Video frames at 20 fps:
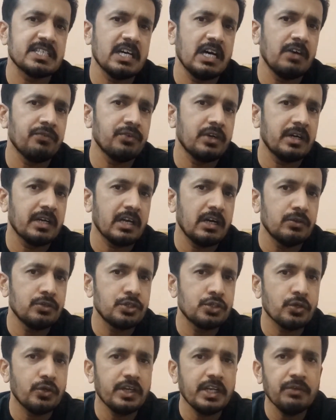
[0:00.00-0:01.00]
of
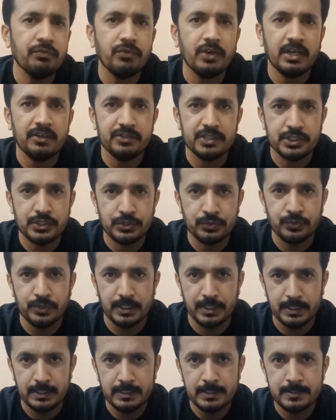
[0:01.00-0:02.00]
around 25
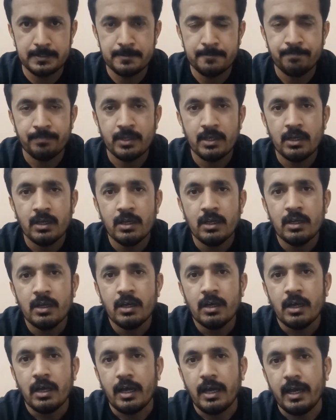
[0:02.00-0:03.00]
students,
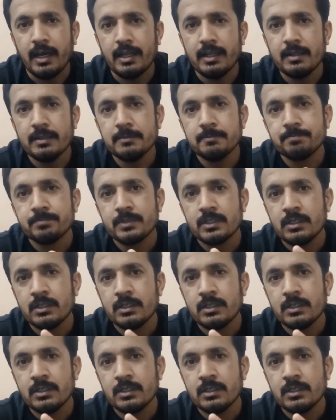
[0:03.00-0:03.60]
and